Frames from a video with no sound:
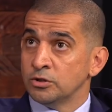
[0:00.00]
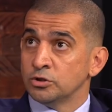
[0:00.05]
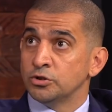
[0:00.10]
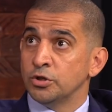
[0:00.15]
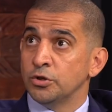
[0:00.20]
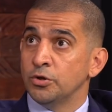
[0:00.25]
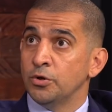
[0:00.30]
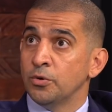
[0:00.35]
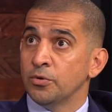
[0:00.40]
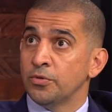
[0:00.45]

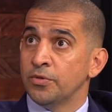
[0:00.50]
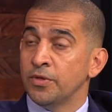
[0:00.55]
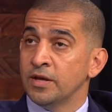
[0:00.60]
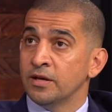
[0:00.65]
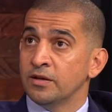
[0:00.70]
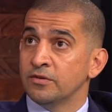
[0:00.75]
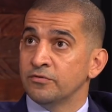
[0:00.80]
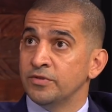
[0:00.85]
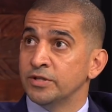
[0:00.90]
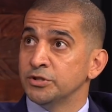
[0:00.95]
So you don't
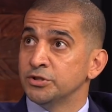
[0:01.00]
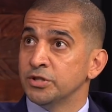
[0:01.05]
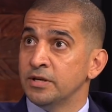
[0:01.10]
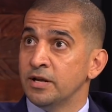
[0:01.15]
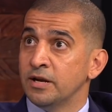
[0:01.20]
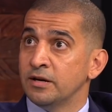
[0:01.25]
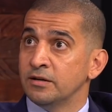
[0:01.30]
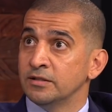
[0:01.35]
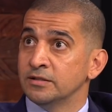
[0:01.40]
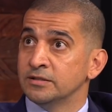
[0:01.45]
think
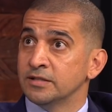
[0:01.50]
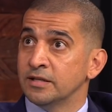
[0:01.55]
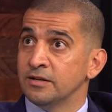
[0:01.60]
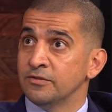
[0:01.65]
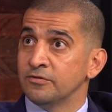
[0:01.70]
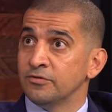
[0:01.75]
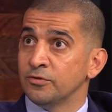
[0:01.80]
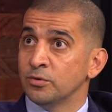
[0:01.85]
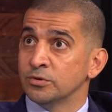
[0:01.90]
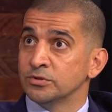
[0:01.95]
visionaries and
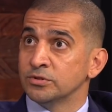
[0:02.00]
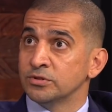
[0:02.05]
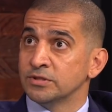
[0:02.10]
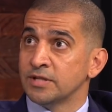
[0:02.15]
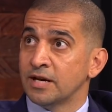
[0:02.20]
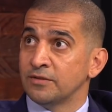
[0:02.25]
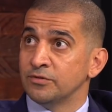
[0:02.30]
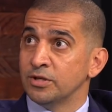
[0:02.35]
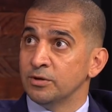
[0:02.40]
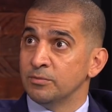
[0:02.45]

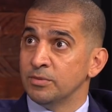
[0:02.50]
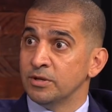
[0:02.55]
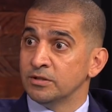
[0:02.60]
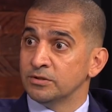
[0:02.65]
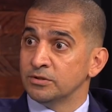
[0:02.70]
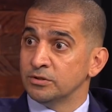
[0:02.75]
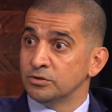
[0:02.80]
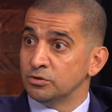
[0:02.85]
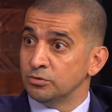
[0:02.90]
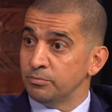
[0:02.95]
influencers have the
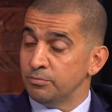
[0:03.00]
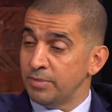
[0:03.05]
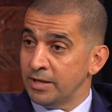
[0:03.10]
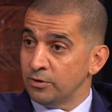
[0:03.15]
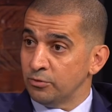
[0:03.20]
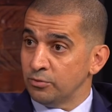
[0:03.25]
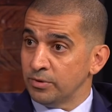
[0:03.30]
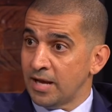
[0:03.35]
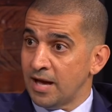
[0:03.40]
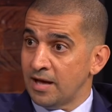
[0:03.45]
ability to
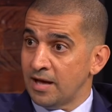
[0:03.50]
bend